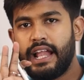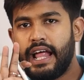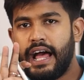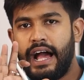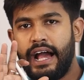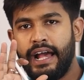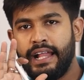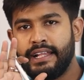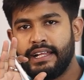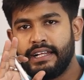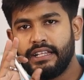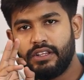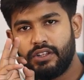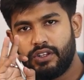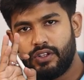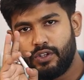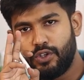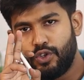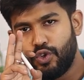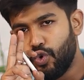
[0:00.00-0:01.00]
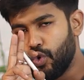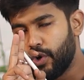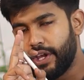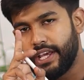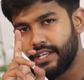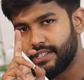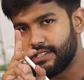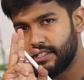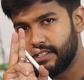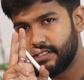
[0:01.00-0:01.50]
are either two
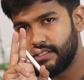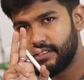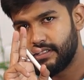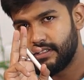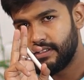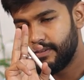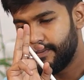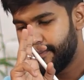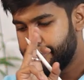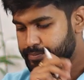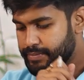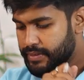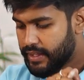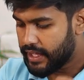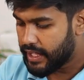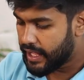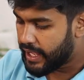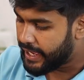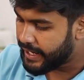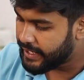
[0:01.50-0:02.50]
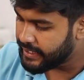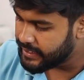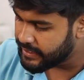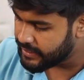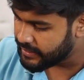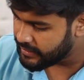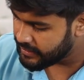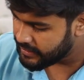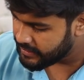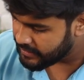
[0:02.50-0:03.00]
cases.
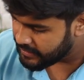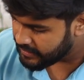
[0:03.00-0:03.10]
Either